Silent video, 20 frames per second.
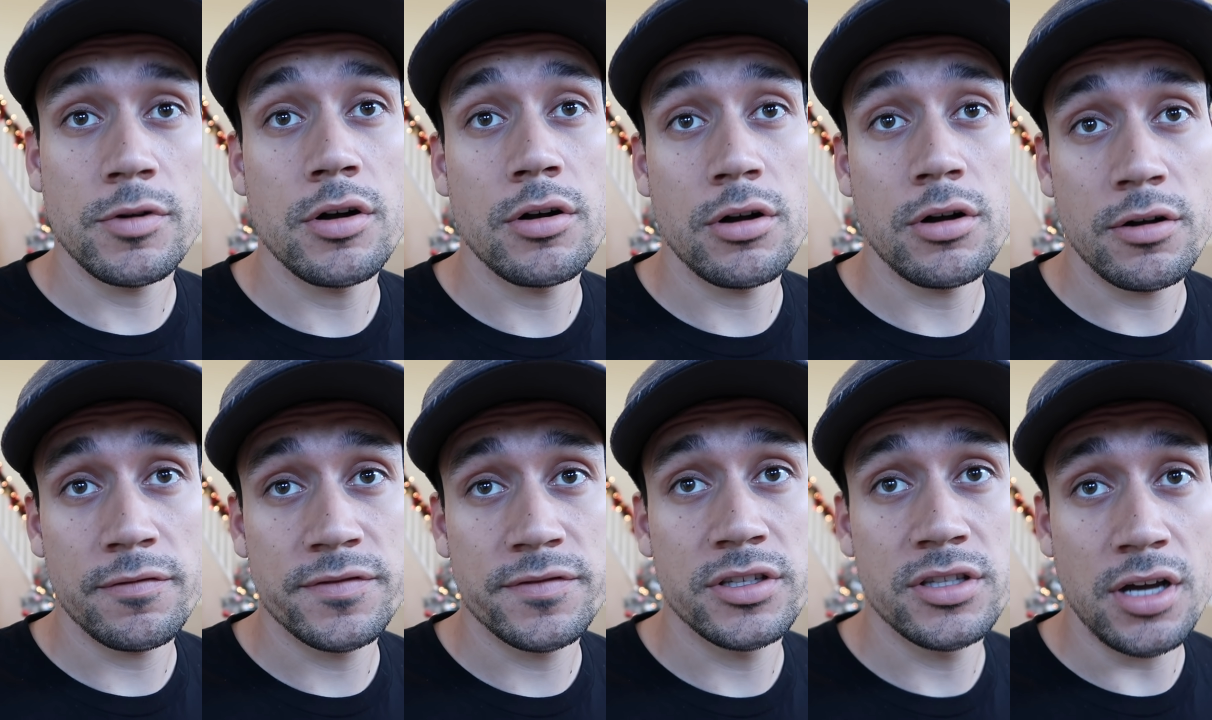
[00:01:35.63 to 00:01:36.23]
well,
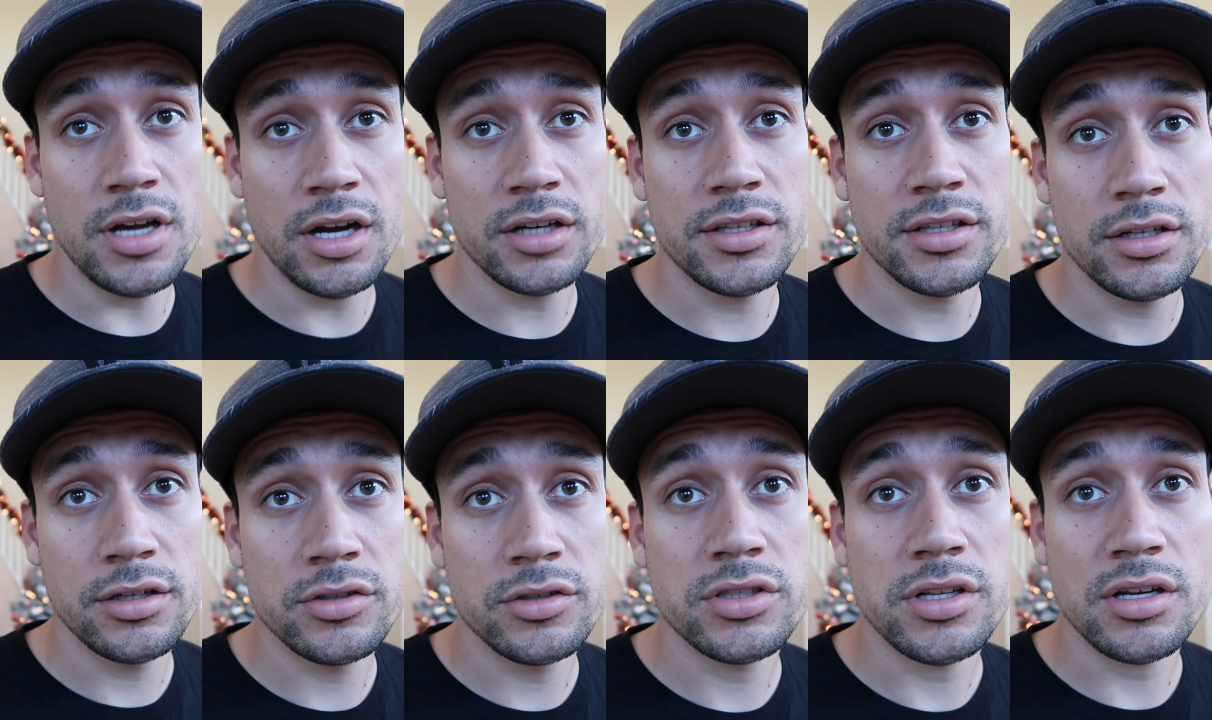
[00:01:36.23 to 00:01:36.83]
of the dog that
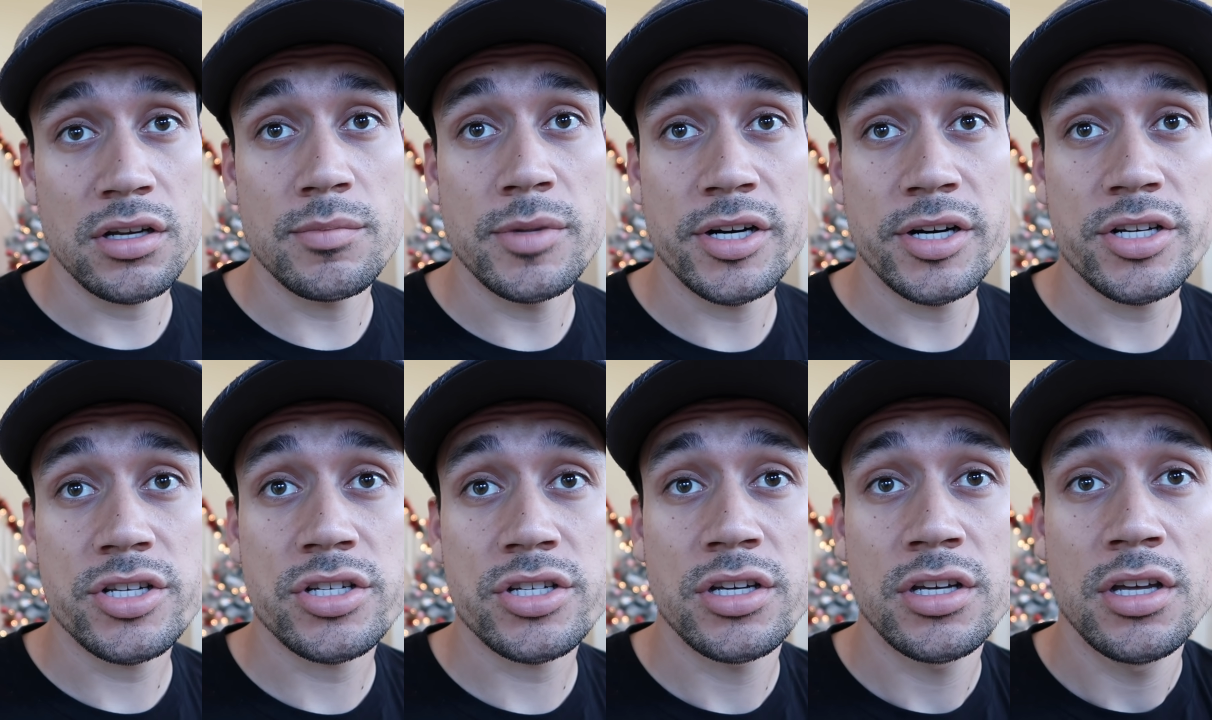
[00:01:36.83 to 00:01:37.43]
looks like
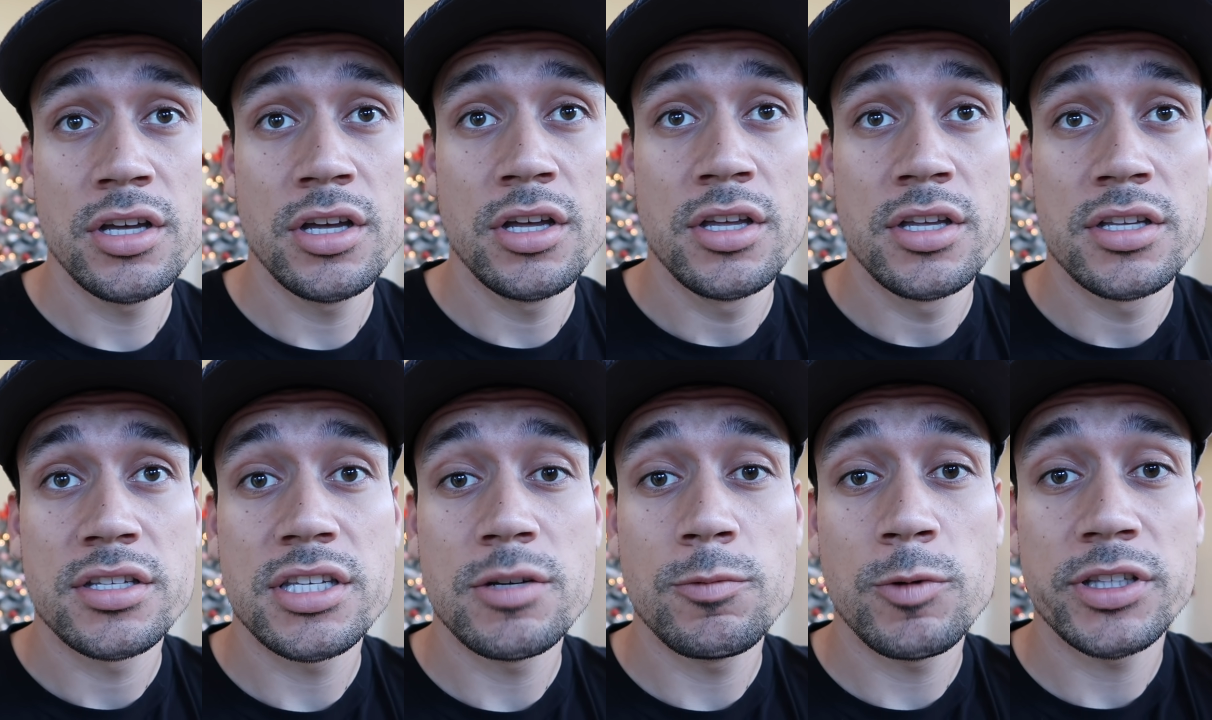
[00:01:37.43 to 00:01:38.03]
March.
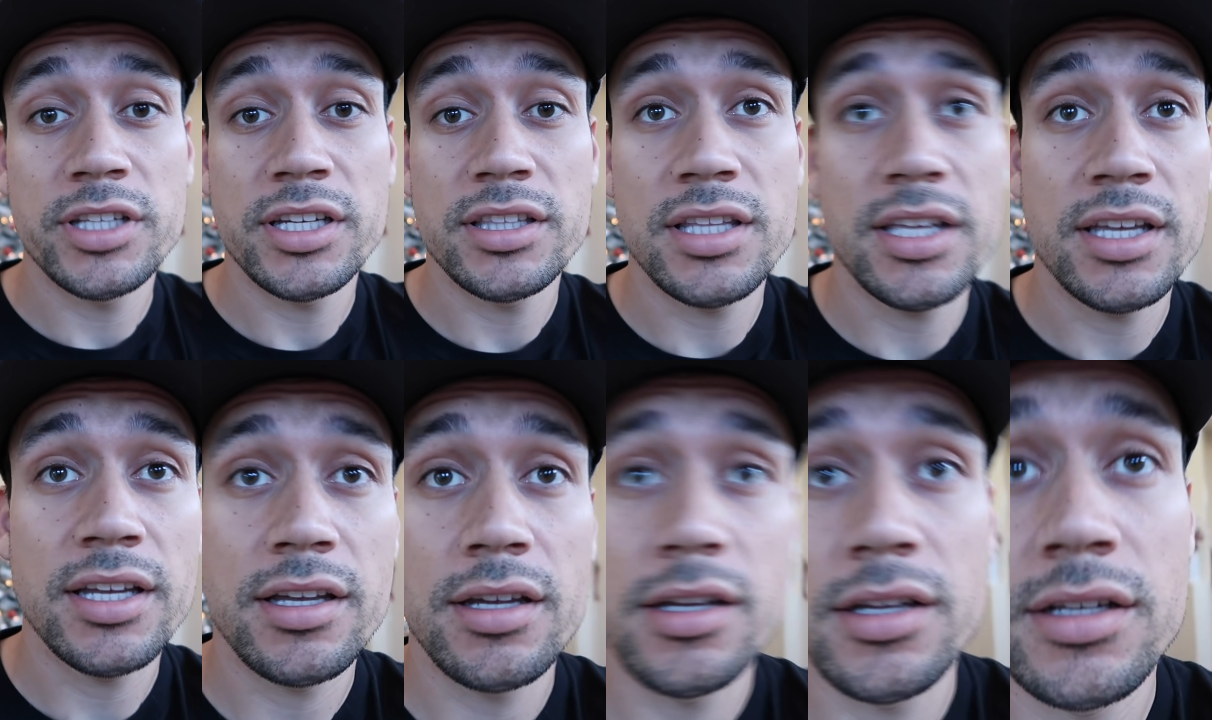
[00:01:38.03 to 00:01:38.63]
See what they
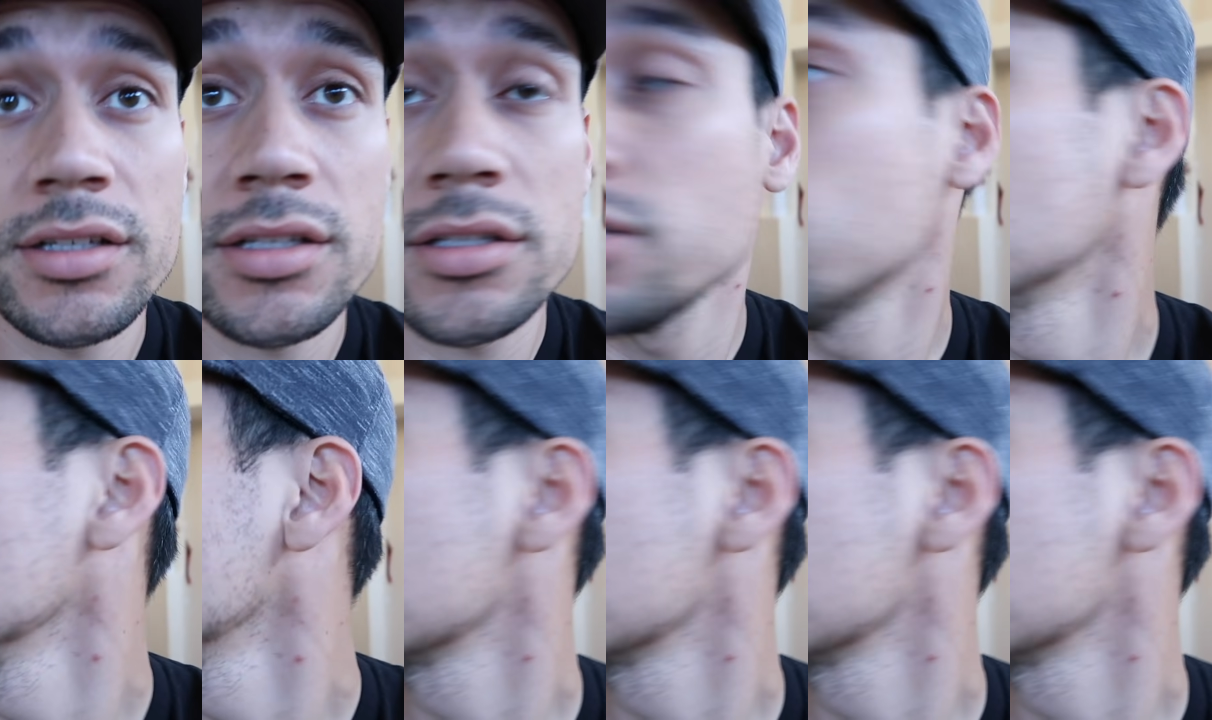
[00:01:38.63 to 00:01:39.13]
think. So